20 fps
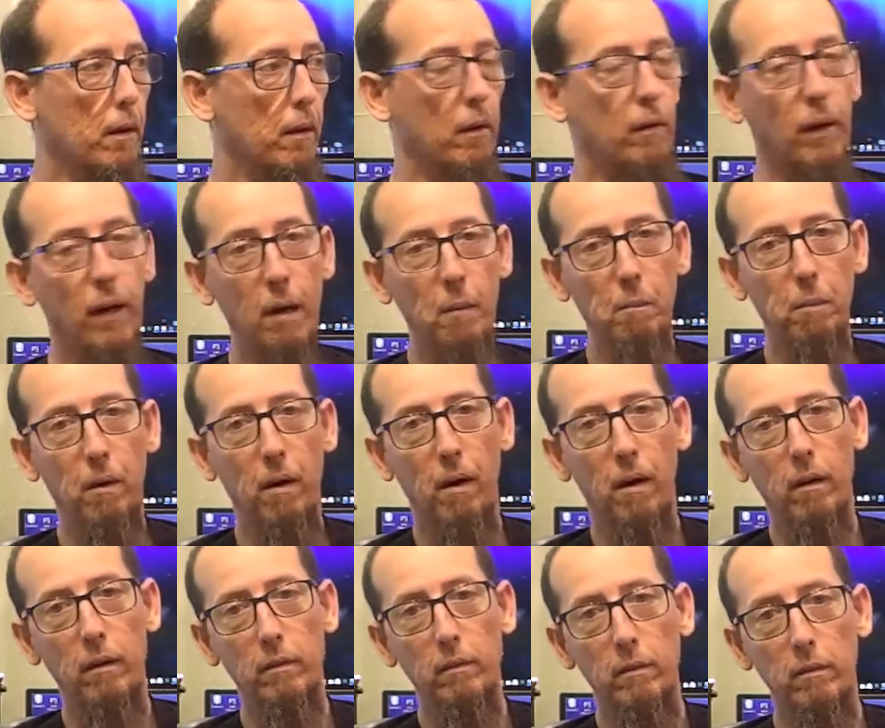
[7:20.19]

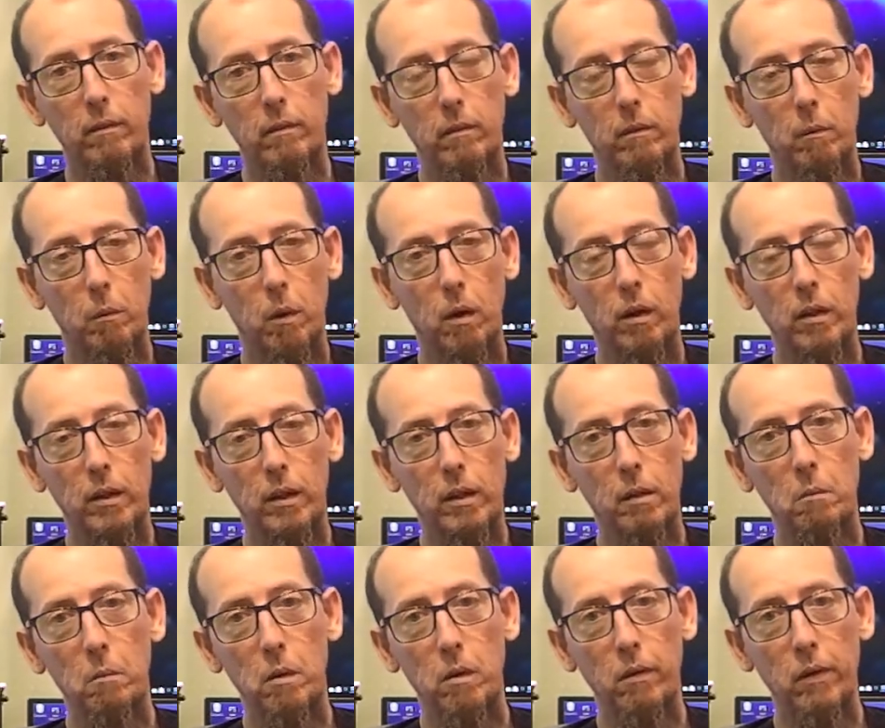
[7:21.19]
Grandpa worked in
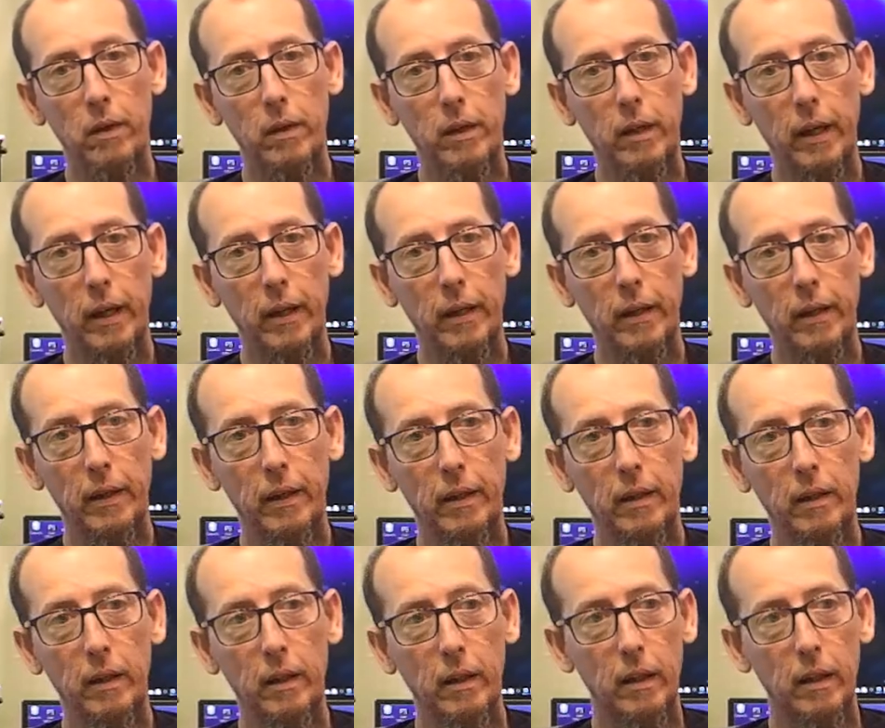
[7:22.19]
a movie theater,